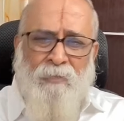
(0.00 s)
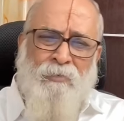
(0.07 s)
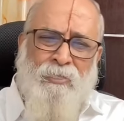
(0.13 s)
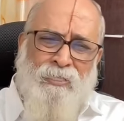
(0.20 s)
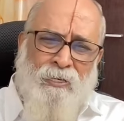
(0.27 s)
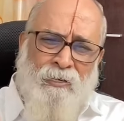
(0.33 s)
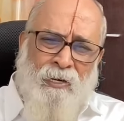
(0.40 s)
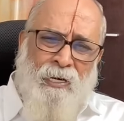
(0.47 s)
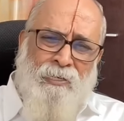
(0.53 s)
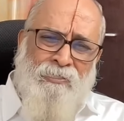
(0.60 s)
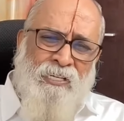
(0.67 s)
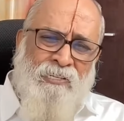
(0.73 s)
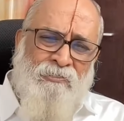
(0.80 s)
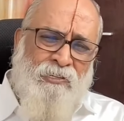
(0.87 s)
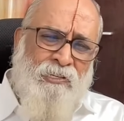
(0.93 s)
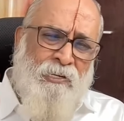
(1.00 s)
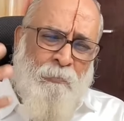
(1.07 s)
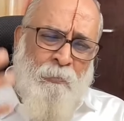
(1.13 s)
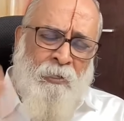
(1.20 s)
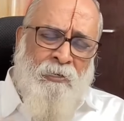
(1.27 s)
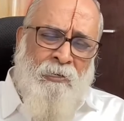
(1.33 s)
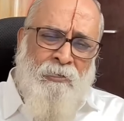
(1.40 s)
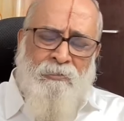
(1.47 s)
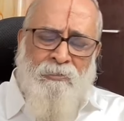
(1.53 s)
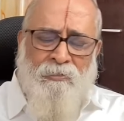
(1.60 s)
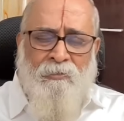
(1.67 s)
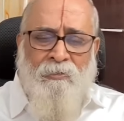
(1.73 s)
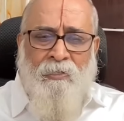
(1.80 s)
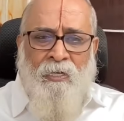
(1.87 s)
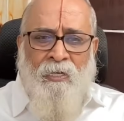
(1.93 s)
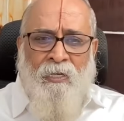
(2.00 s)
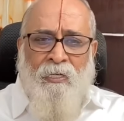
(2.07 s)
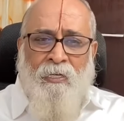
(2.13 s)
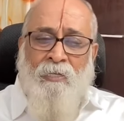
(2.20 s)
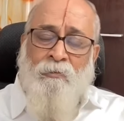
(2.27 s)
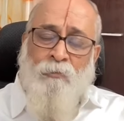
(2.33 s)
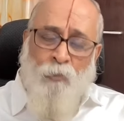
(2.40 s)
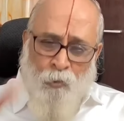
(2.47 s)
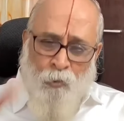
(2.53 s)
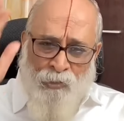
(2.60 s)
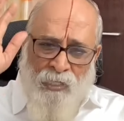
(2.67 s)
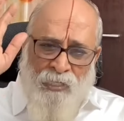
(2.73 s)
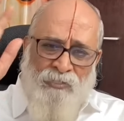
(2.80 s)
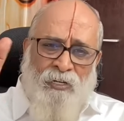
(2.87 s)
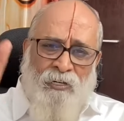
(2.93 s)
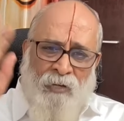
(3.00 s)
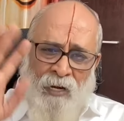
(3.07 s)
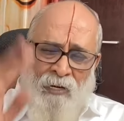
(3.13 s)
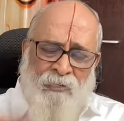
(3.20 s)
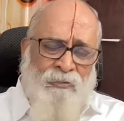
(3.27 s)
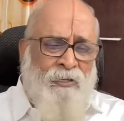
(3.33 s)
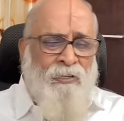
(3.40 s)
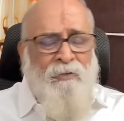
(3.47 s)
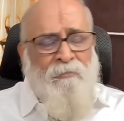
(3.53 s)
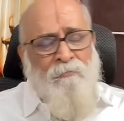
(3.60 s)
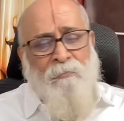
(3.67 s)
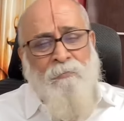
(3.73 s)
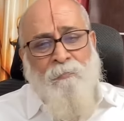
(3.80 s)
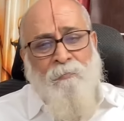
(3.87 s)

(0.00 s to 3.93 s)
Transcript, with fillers: He was a great Sanskrit Pandit in those days in Nalanda.